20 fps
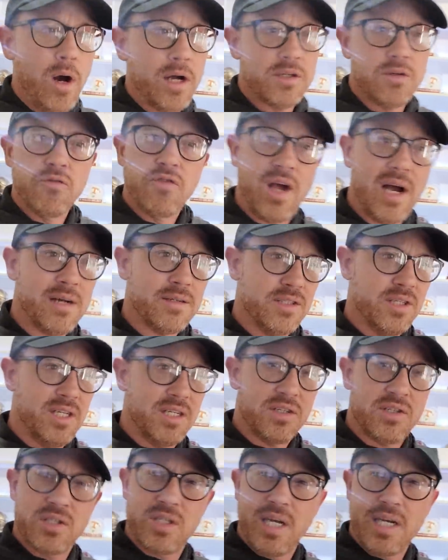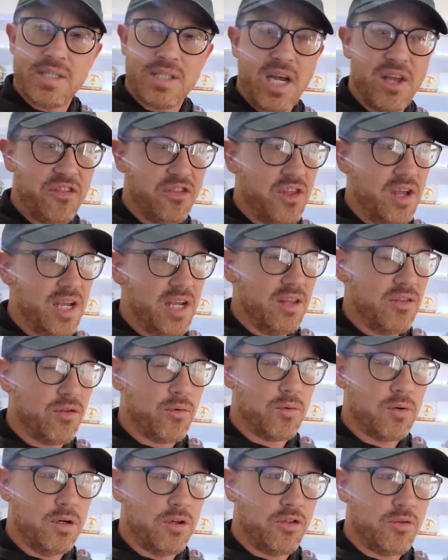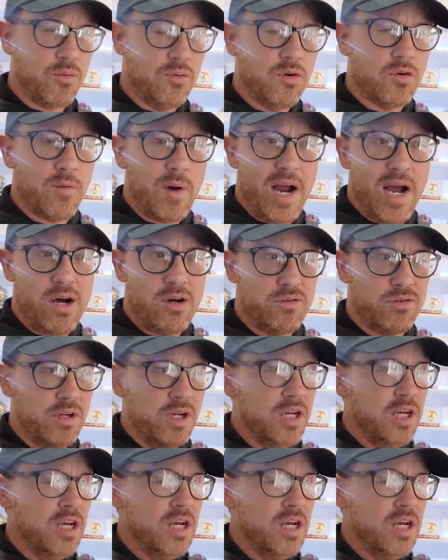2006, I think, through around